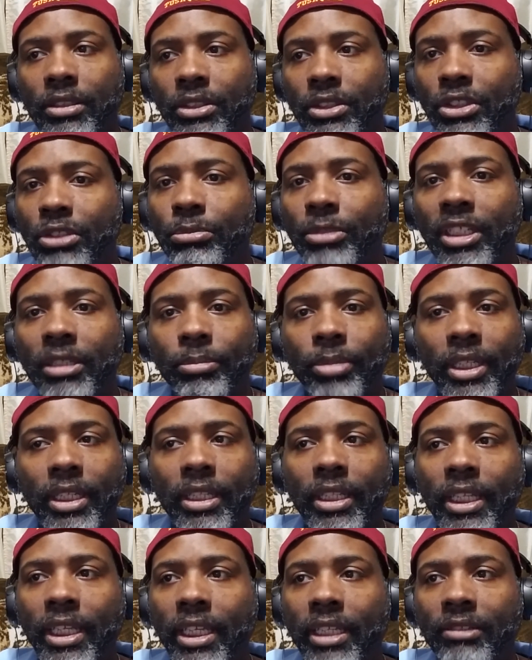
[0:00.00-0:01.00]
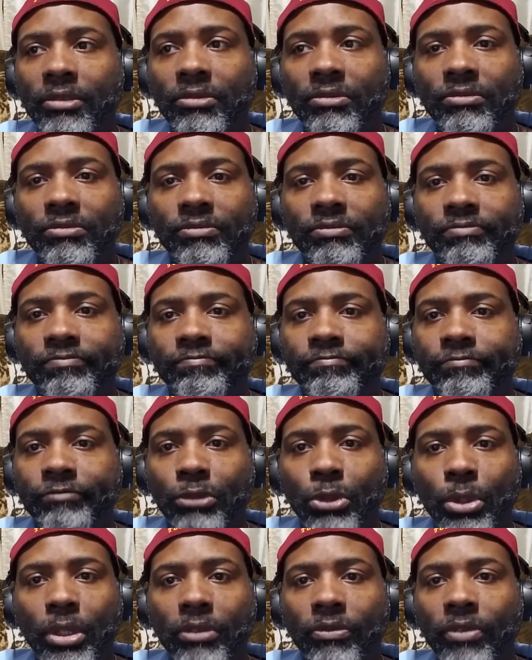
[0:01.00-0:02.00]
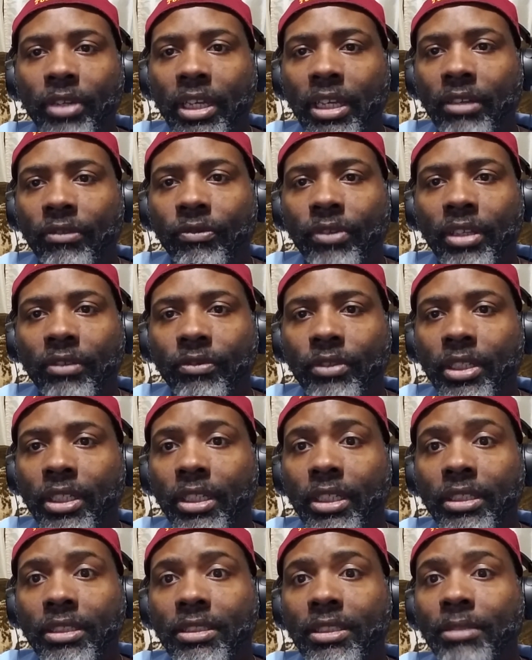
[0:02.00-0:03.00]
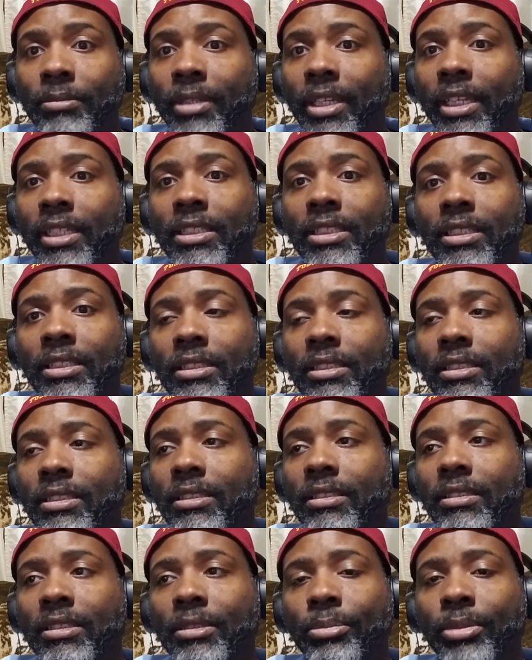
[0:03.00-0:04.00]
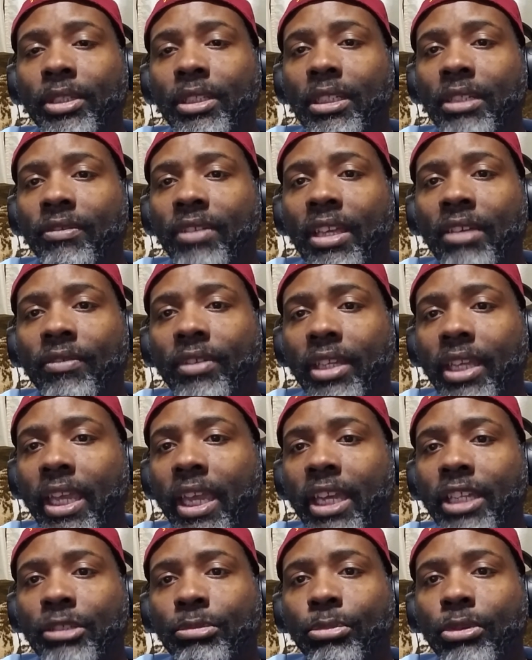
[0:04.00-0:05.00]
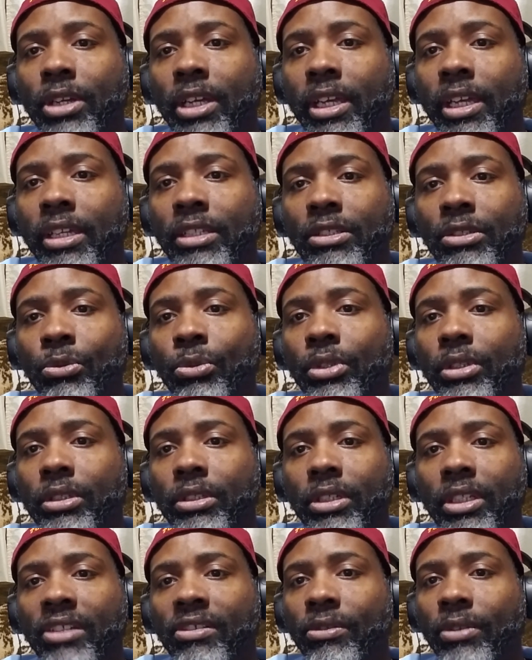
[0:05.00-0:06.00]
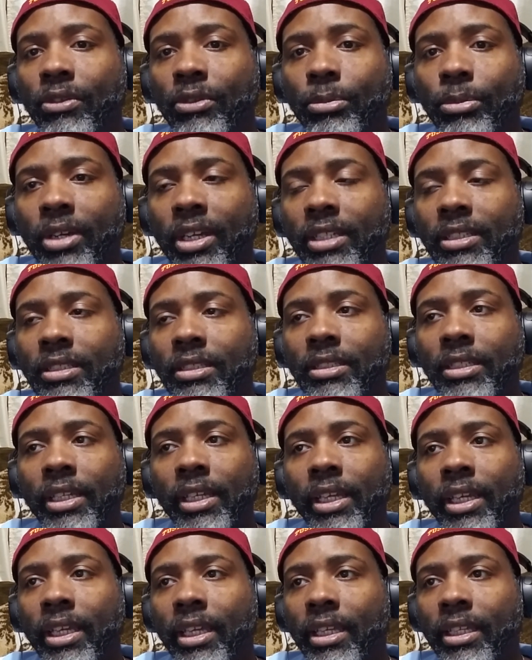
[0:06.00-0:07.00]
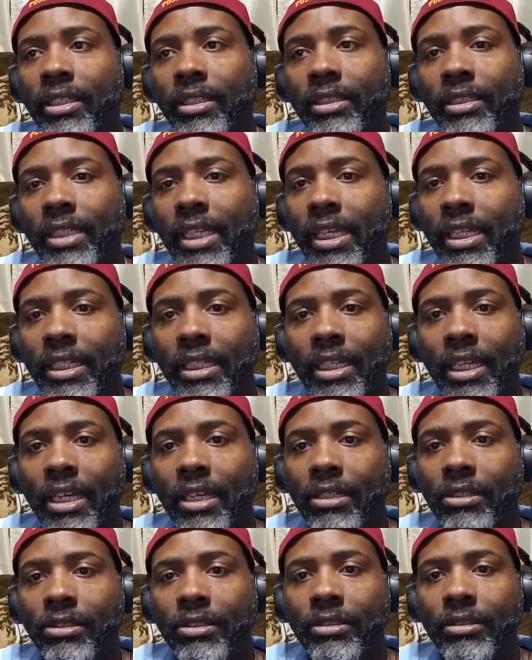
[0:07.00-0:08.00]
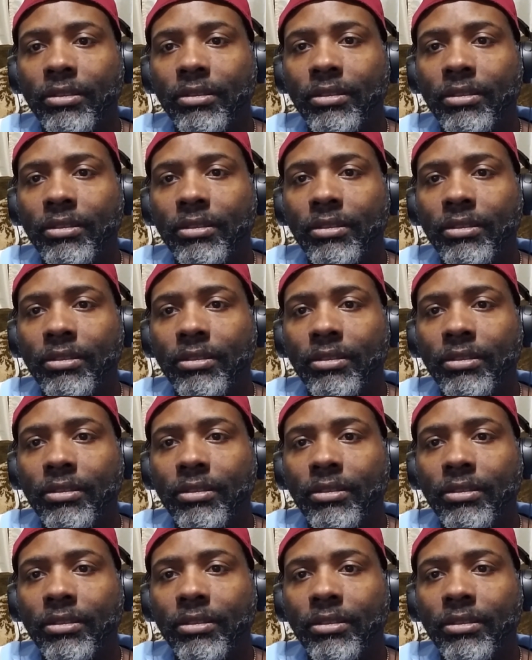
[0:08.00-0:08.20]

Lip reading: you may pay that $45, $50, and in some cases, depending if they have a cash prize or what they're giving away for prizes, $90